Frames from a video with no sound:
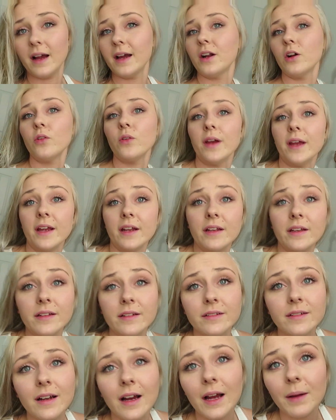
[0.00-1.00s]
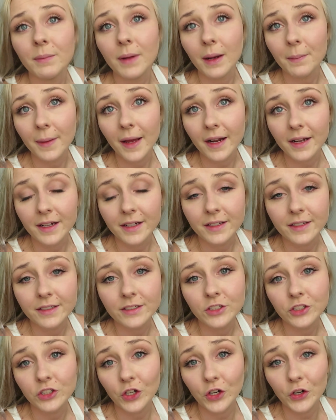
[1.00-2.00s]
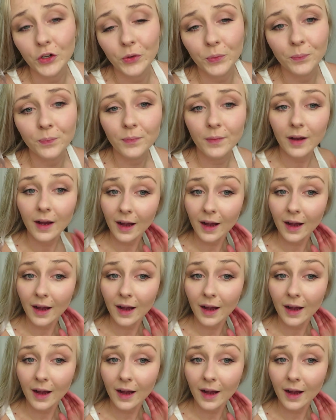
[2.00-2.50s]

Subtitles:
I don't hate it. I'm not mad at it, so